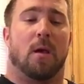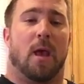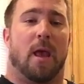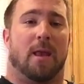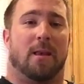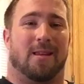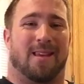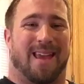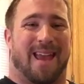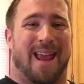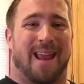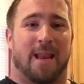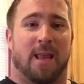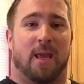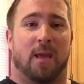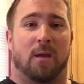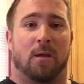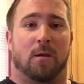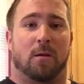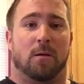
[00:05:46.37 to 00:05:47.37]
and
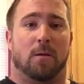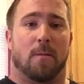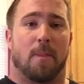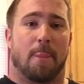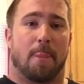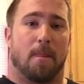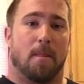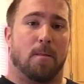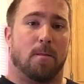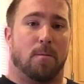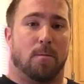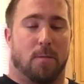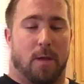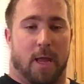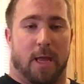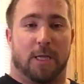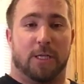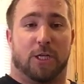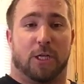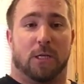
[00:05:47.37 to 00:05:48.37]
gaining
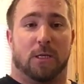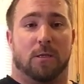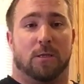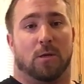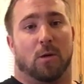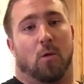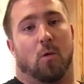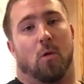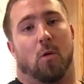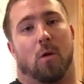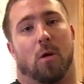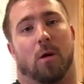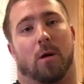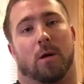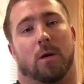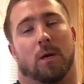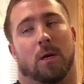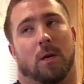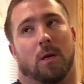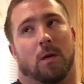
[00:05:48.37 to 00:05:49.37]
inches
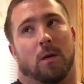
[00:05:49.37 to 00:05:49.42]
or